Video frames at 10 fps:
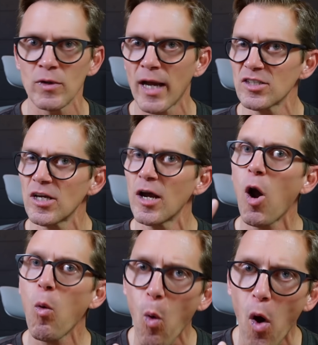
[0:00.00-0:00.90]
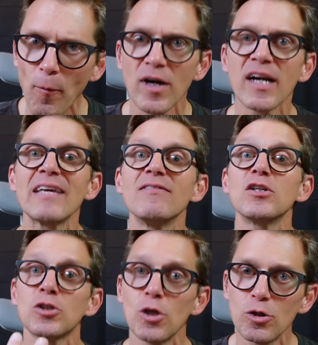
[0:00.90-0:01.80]
We're not just gonna go one, we're gonna give
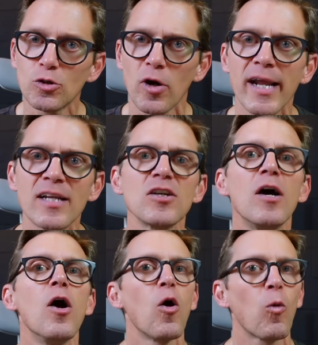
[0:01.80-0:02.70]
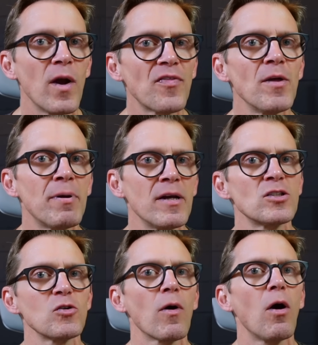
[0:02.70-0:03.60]
it two drains with the
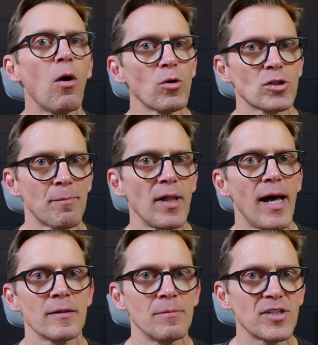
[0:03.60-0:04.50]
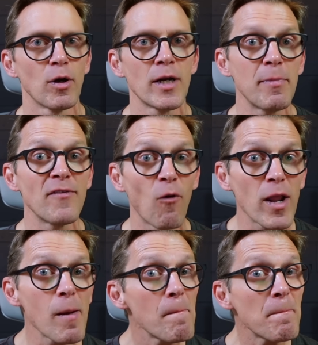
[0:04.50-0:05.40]
Pennzoil Ultra Platinum zero W
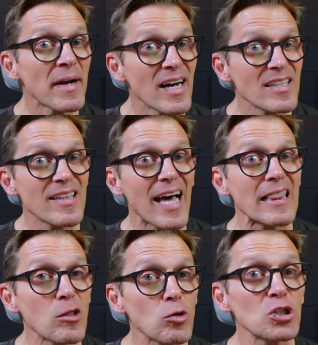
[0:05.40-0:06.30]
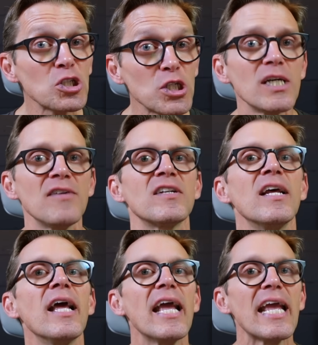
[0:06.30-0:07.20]
forty because of that little shift
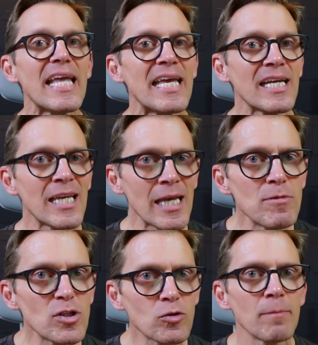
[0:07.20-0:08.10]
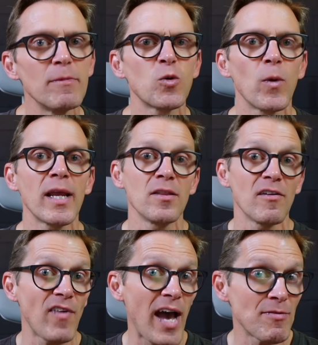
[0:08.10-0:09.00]
in chemistry between
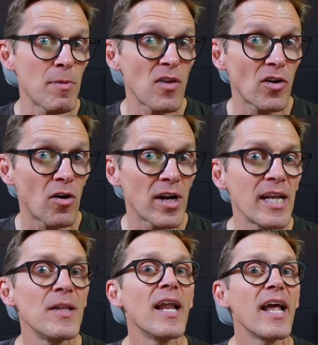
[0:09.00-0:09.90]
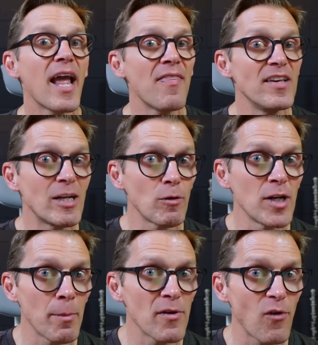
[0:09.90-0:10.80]
the five W thirty and the zero
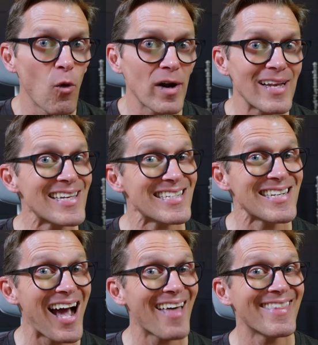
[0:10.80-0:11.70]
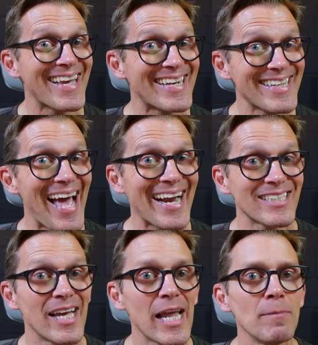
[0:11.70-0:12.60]
W forty. It's not the exact
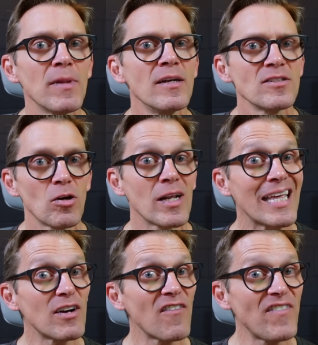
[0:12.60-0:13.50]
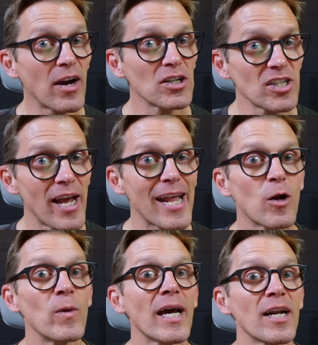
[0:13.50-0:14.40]
same. So to give it a fair
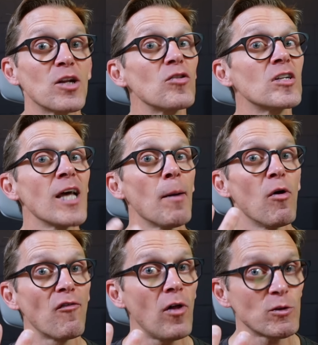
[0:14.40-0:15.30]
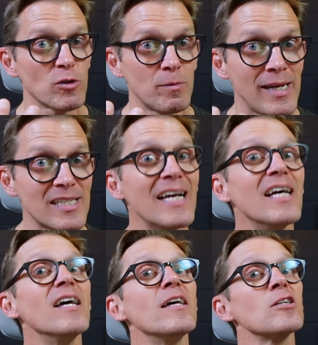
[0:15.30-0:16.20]
shake, we gotta do the double flush, which means
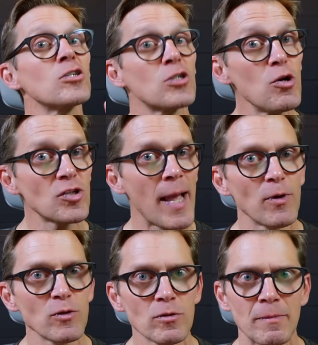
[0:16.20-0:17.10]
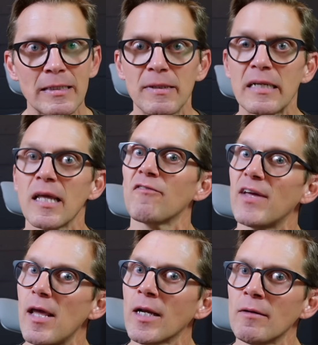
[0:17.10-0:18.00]
two samples, which means be another
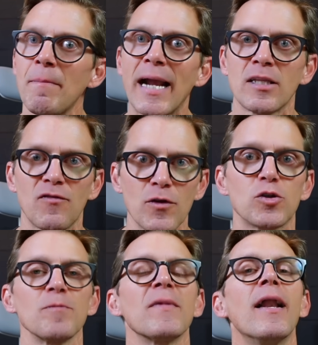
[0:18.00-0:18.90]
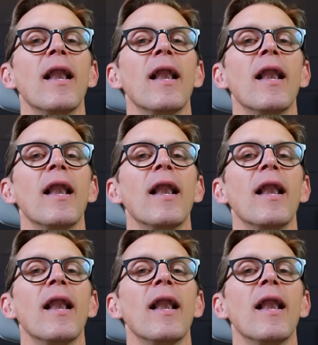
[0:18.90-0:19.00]
video coming back in the future.